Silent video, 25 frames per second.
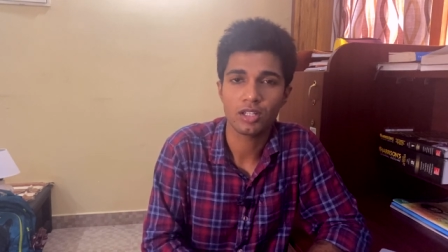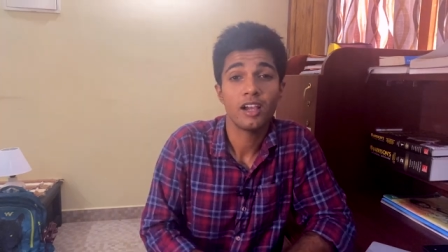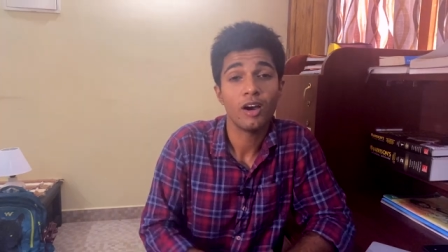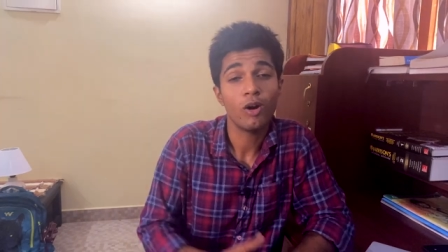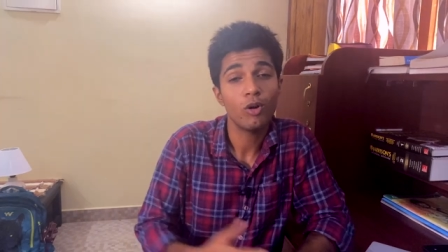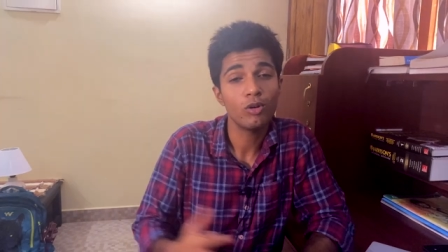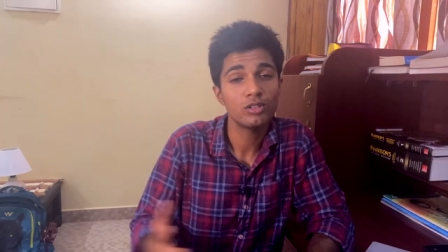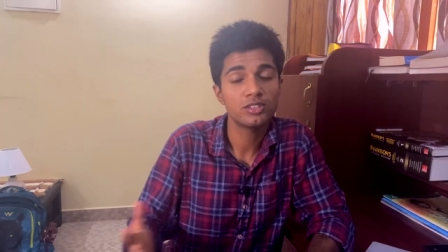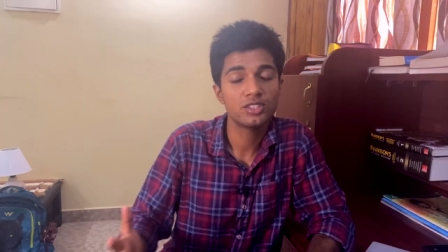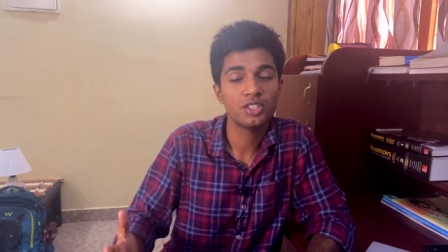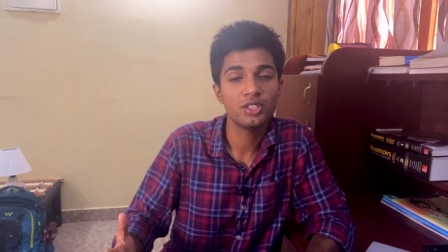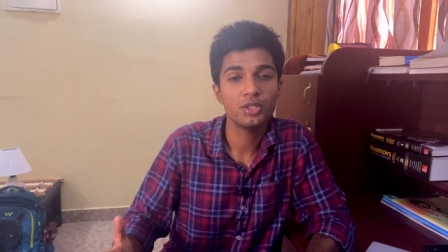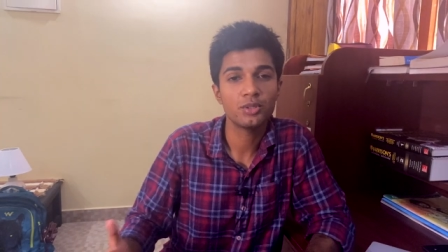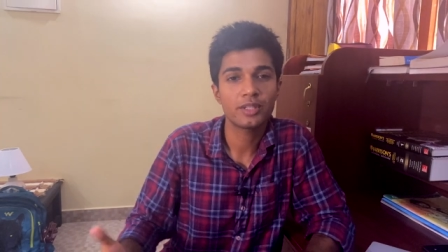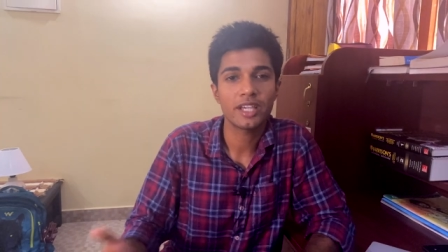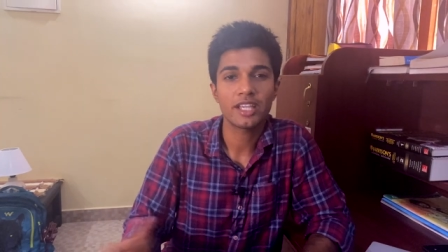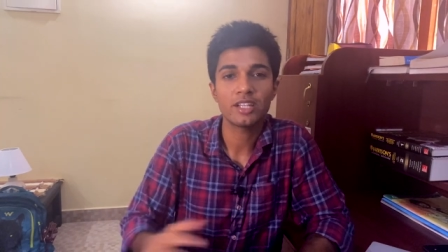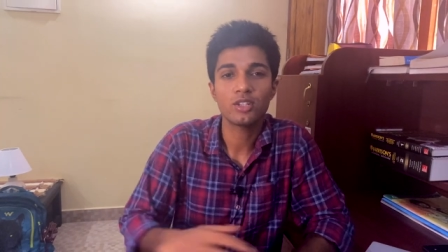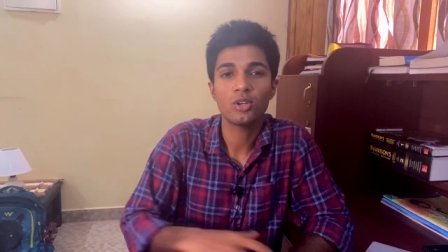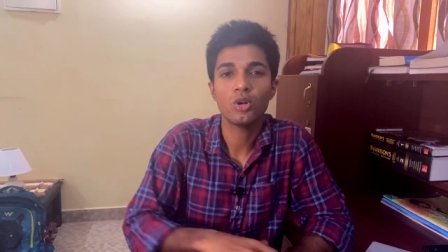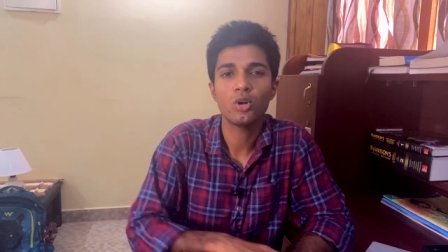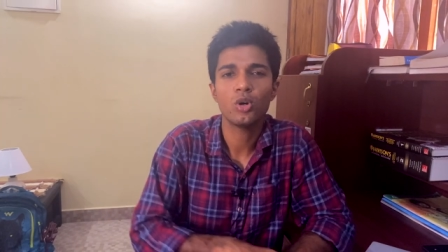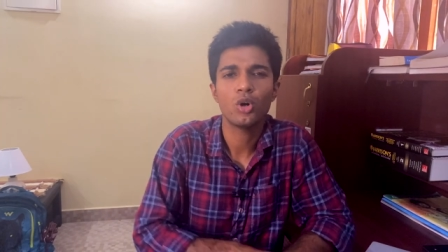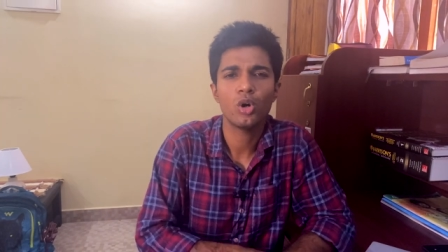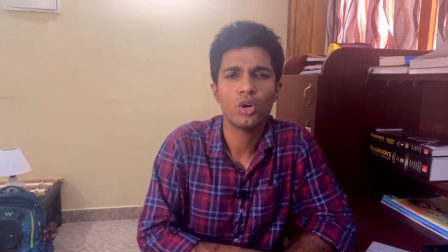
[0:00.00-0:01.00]
Also you can
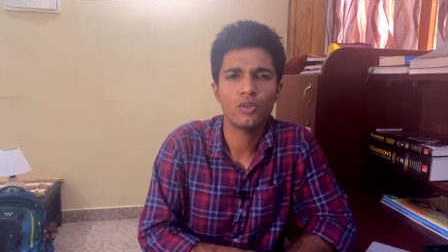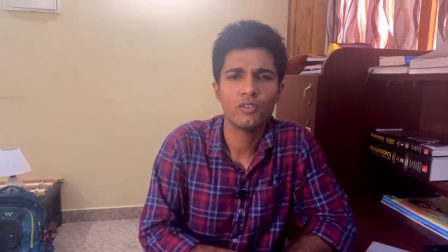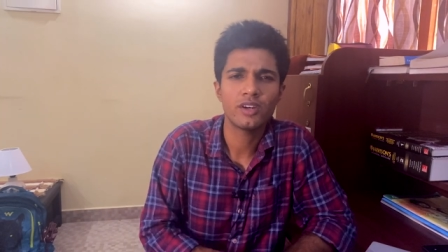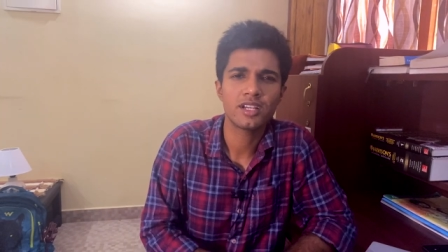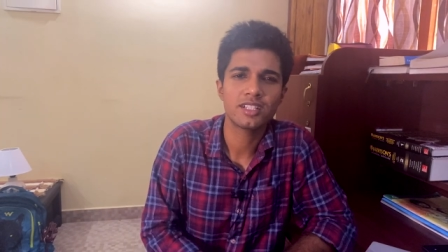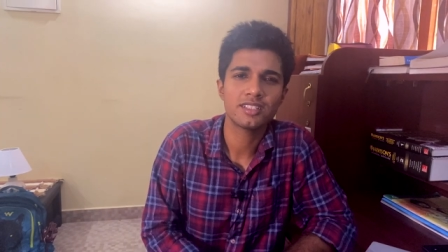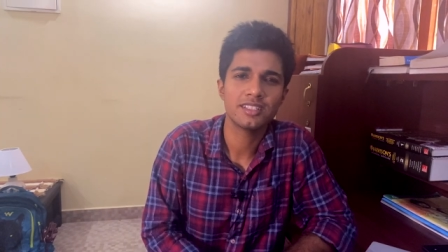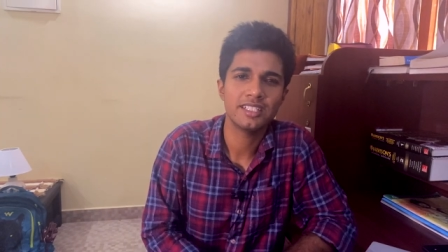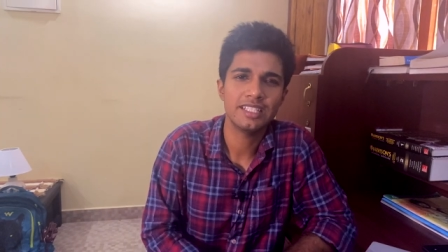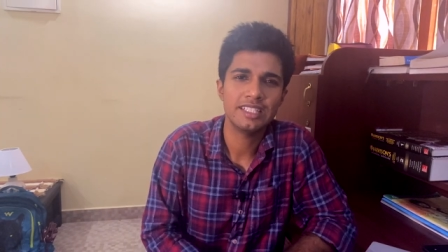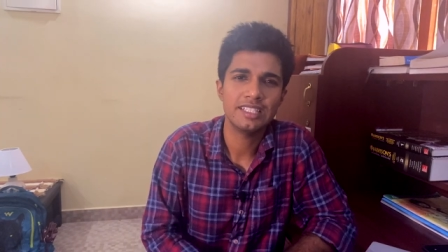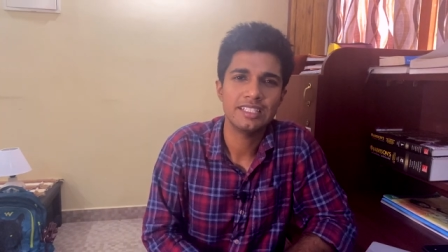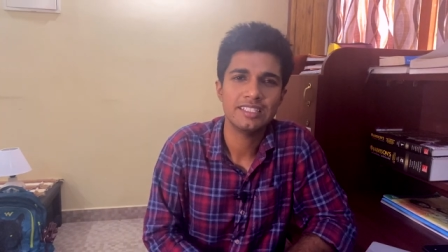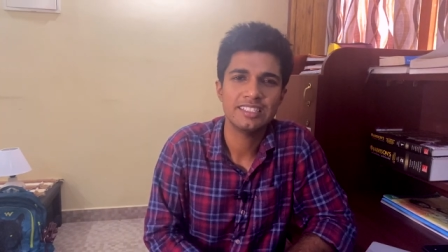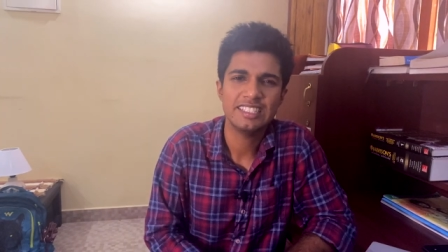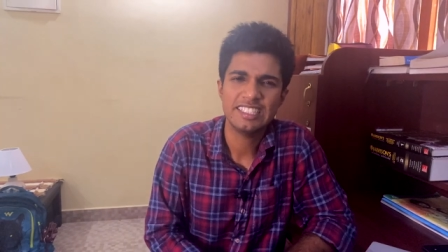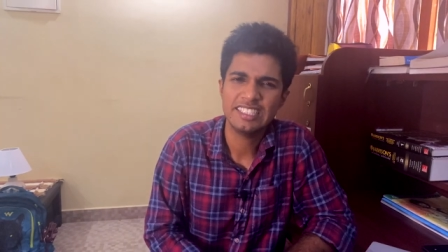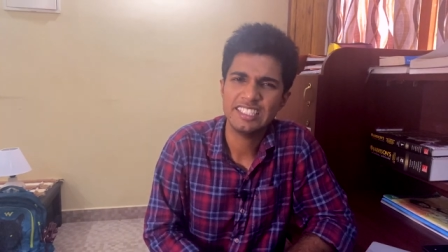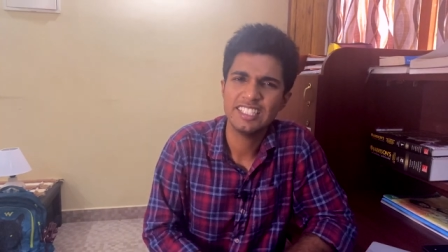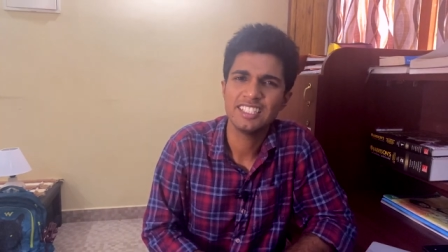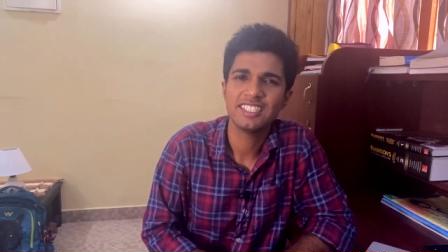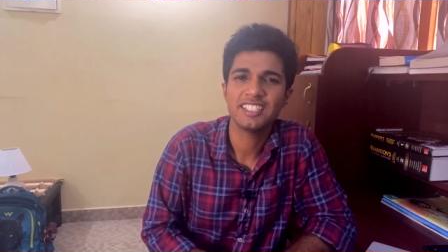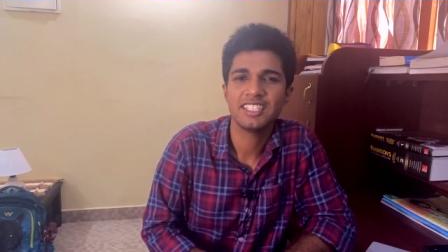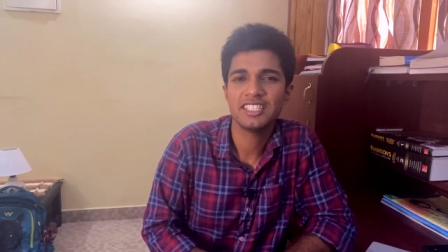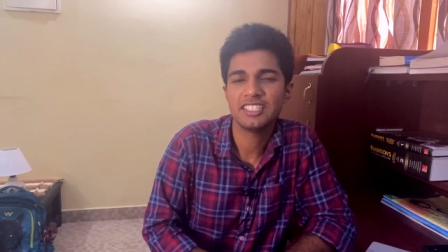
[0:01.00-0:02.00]
go over the
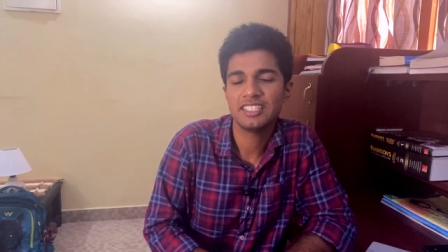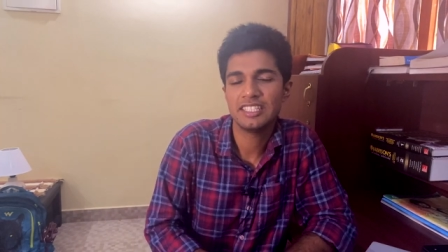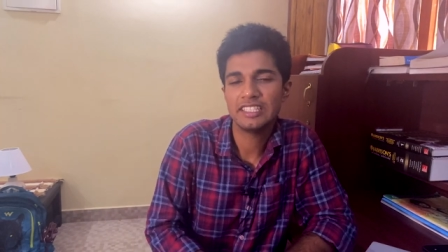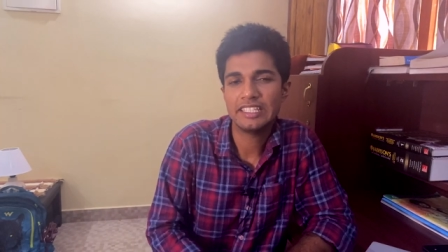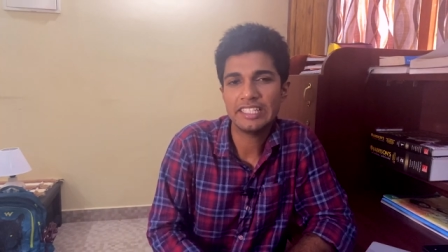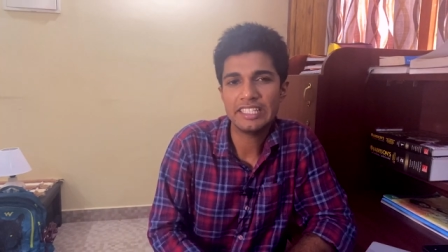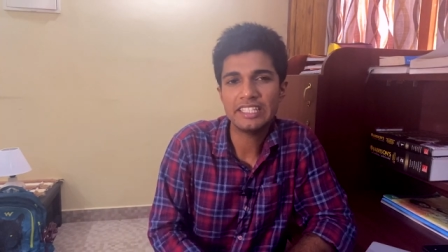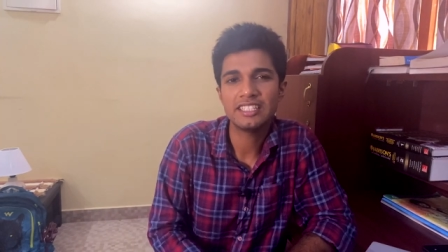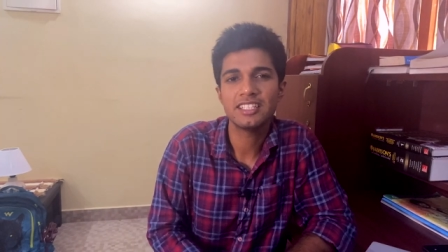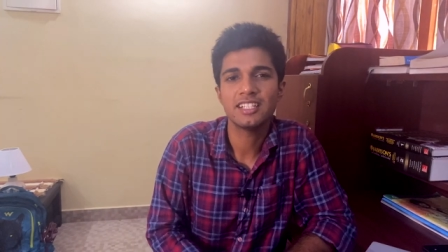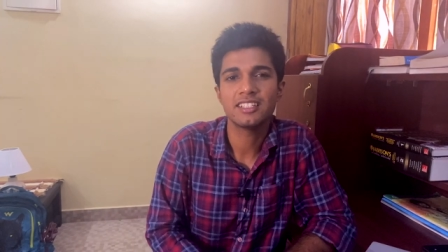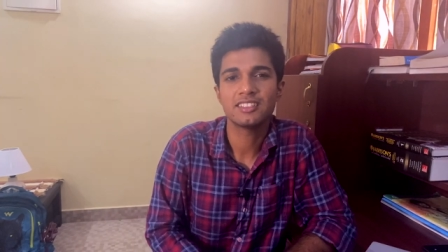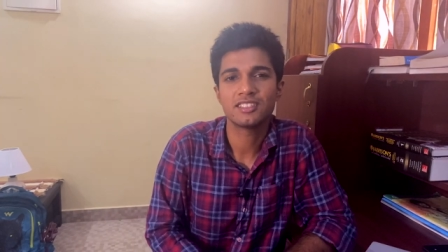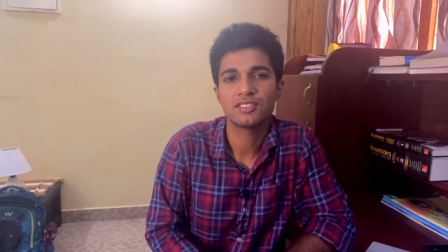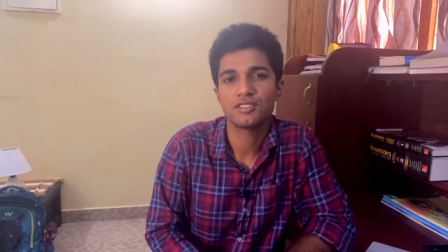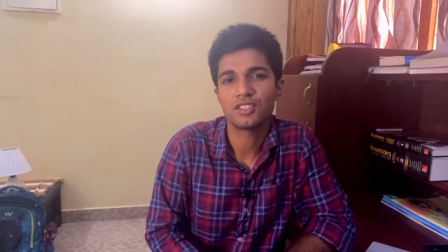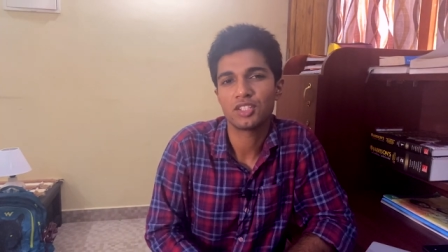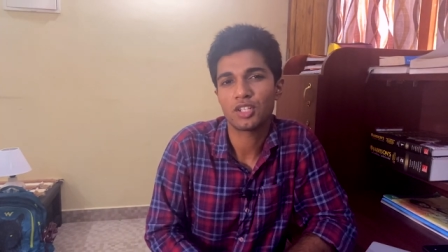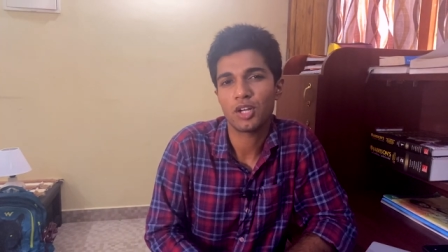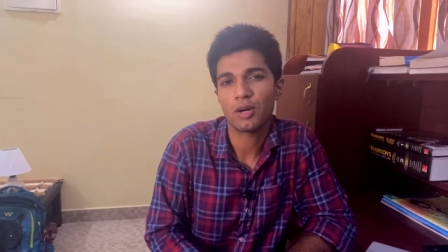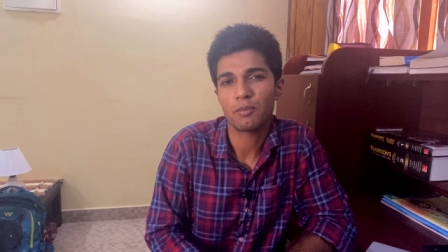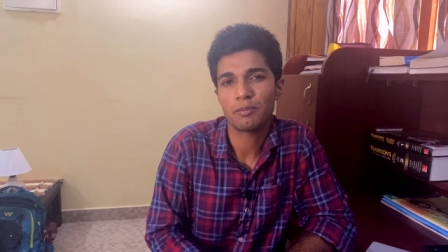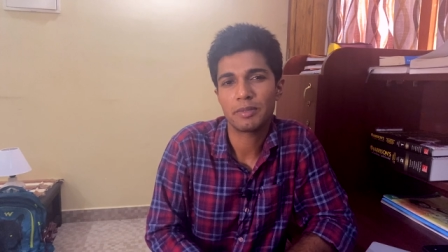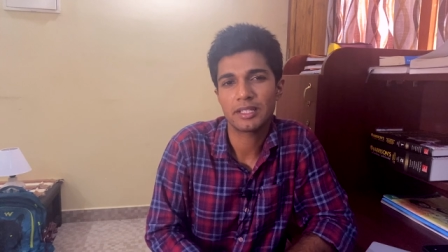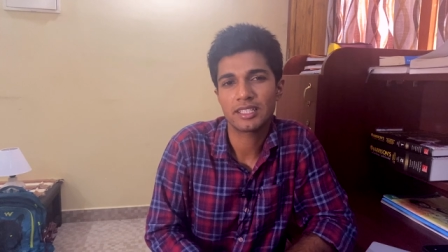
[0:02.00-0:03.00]
nitty-gritty details of the
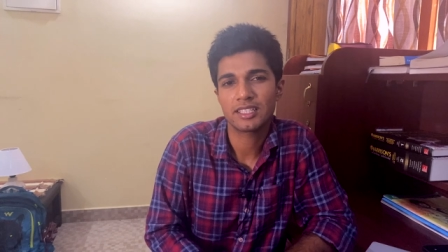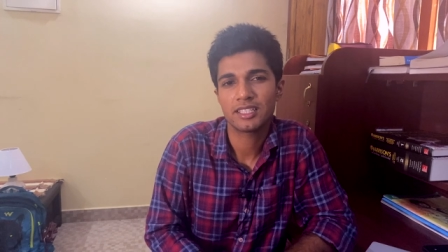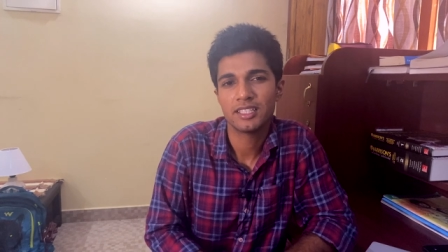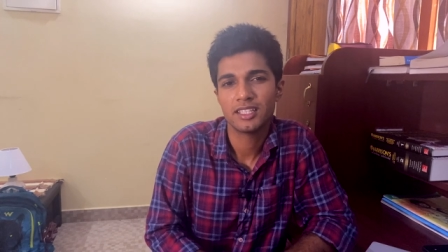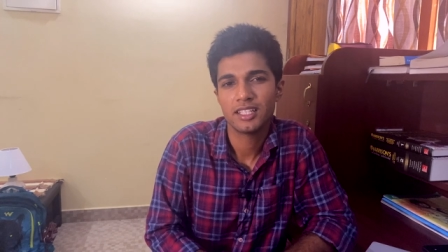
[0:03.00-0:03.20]
topic